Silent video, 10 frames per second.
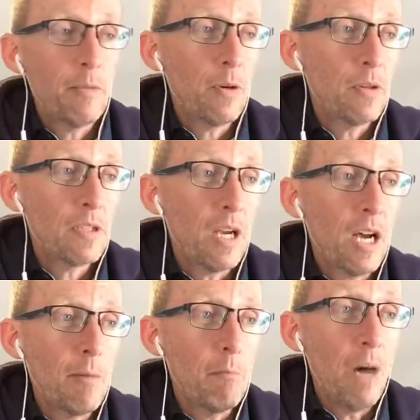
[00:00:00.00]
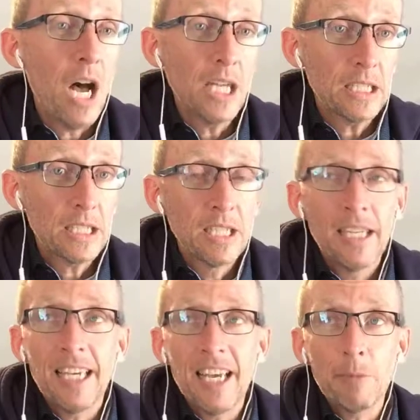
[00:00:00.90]
There's Moz,
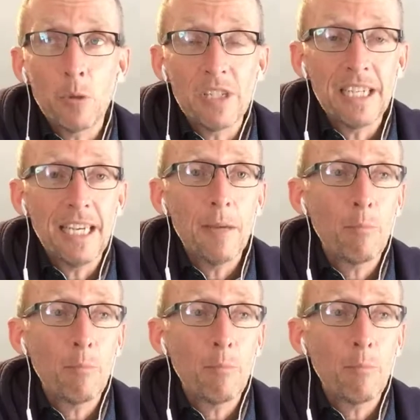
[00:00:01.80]
M-O-Z,